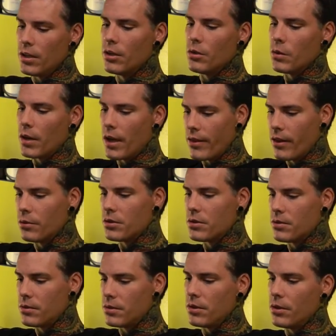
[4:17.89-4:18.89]
what I thought
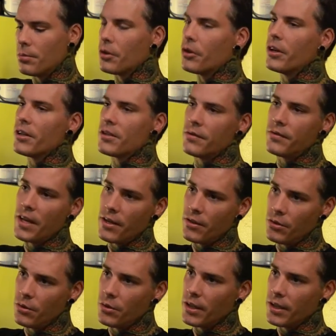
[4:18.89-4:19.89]
was, progressive
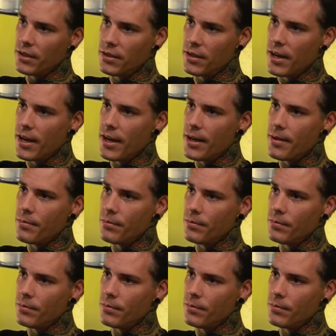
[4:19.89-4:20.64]
tattooing at the time,